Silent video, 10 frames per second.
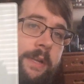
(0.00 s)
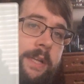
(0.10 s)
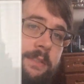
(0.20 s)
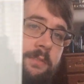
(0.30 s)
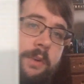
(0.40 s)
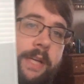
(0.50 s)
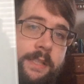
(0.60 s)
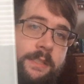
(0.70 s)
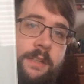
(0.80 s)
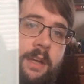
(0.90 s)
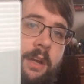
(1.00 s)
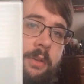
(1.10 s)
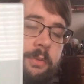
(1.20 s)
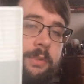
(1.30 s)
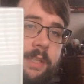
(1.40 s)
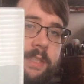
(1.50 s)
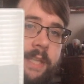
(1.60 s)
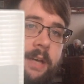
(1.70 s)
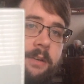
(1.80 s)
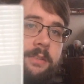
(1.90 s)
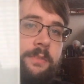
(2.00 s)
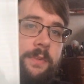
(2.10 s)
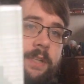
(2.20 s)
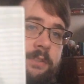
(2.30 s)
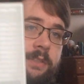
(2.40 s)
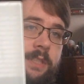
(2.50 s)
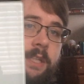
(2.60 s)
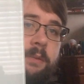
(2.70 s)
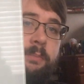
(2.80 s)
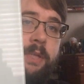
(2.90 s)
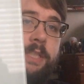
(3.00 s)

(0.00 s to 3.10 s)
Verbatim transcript: range of weights through this scale. So if you're interested,